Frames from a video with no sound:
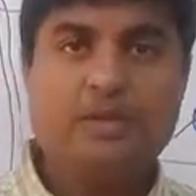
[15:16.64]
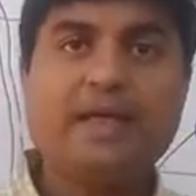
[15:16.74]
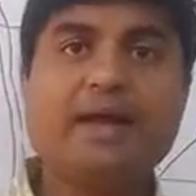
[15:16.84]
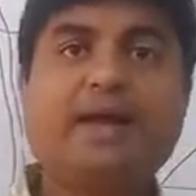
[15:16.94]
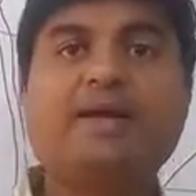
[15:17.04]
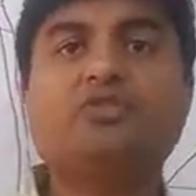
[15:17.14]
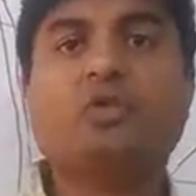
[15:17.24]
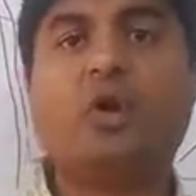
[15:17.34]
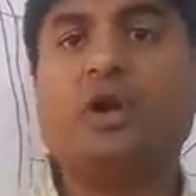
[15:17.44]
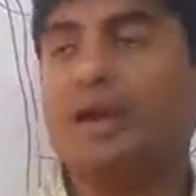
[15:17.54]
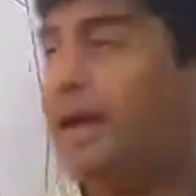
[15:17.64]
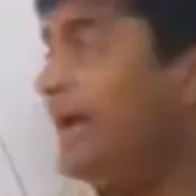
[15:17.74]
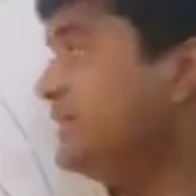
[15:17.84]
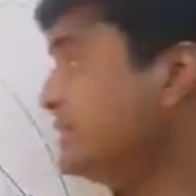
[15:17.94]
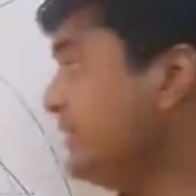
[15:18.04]
then it is called
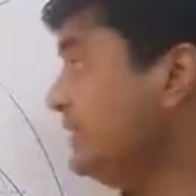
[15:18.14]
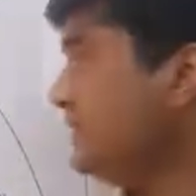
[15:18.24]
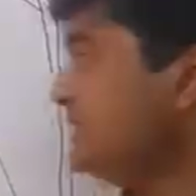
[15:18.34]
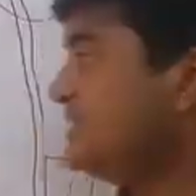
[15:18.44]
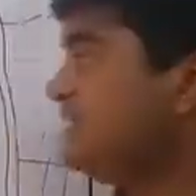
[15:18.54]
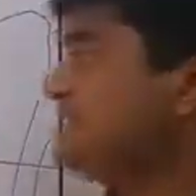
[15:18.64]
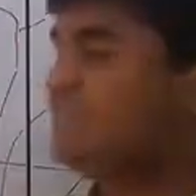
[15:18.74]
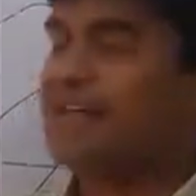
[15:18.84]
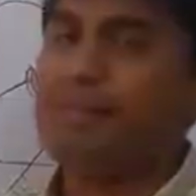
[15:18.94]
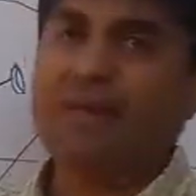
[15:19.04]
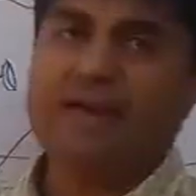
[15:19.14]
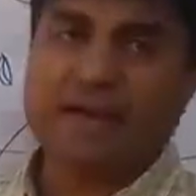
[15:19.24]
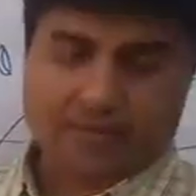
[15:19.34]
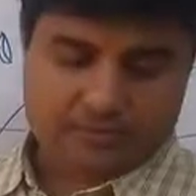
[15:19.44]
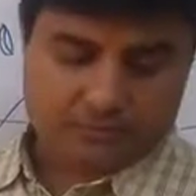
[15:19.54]
as a
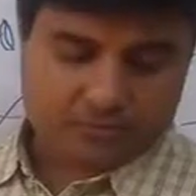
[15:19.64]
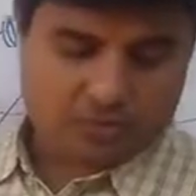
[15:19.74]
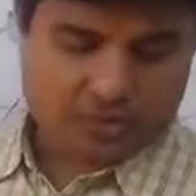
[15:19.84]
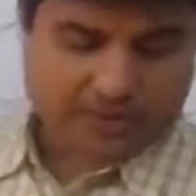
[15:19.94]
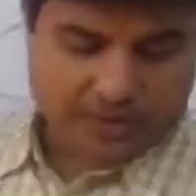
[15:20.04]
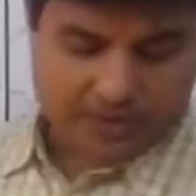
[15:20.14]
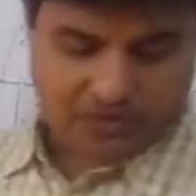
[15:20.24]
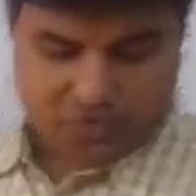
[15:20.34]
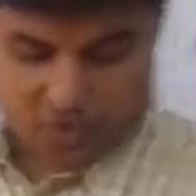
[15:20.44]
staminate. Okay, it is